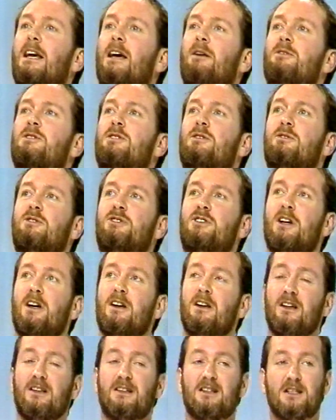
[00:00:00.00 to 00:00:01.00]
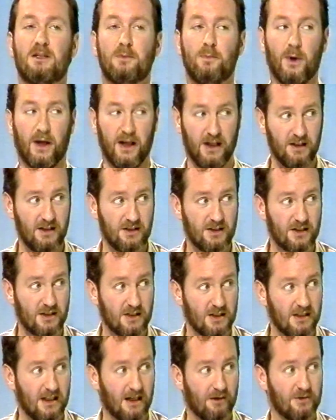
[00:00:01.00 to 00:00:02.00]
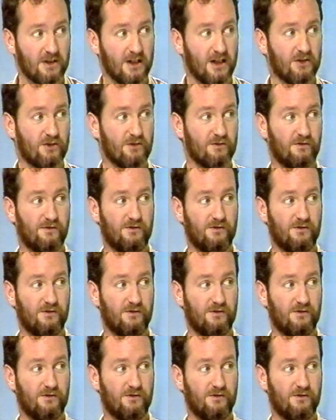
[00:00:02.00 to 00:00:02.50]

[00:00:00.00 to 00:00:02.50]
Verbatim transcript: It was called Journey into Space. That was Andrew